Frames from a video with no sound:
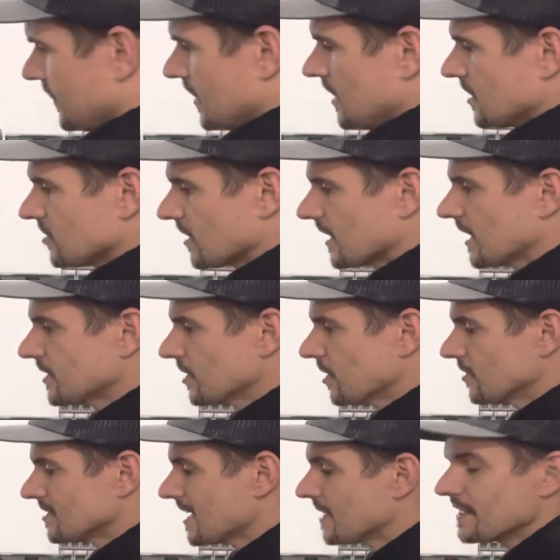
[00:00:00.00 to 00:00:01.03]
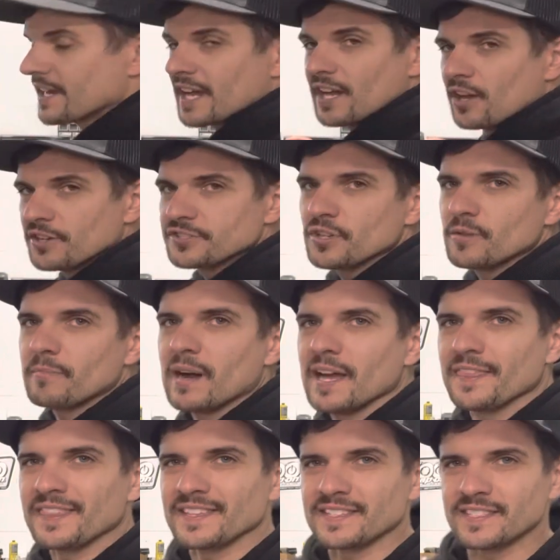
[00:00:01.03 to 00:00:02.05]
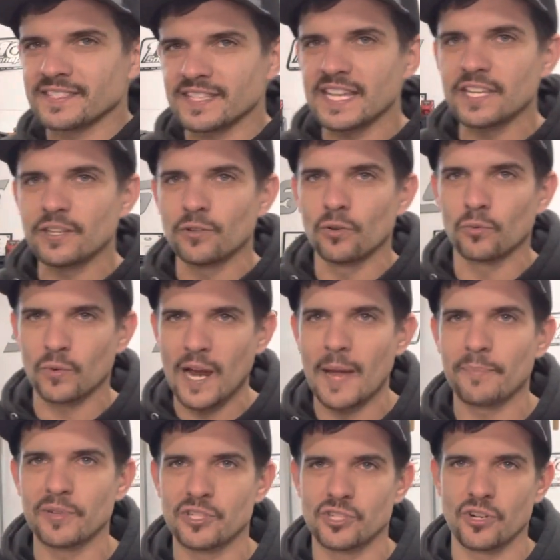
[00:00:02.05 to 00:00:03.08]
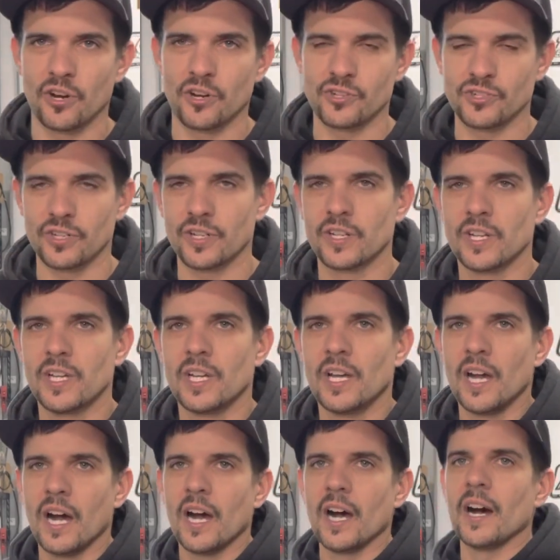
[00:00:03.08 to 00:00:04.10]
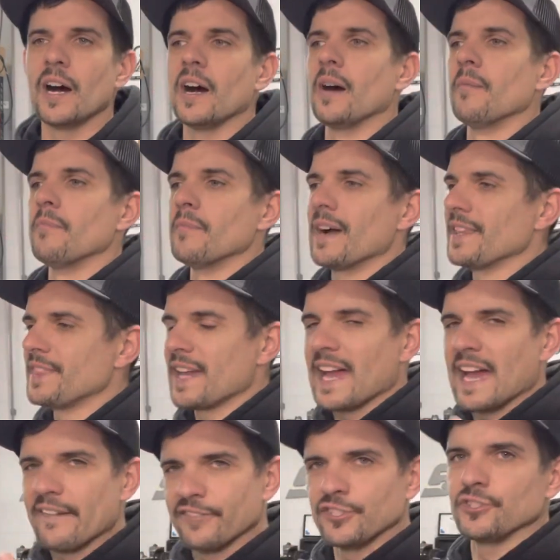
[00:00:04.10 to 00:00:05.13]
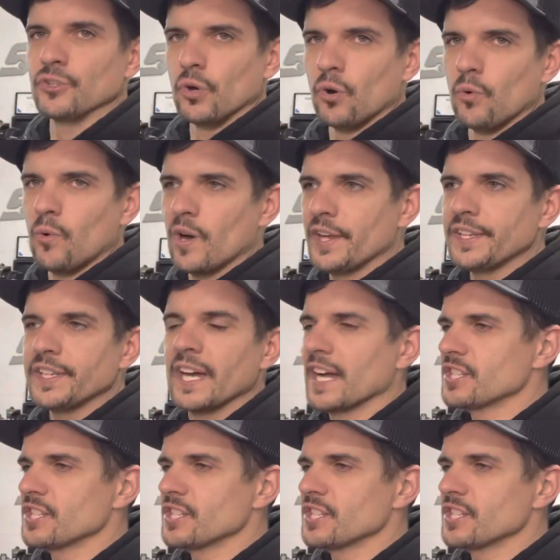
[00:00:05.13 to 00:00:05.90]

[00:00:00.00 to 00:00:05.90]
So I got those, and then I also bought the single rapid charger. They have a dual one.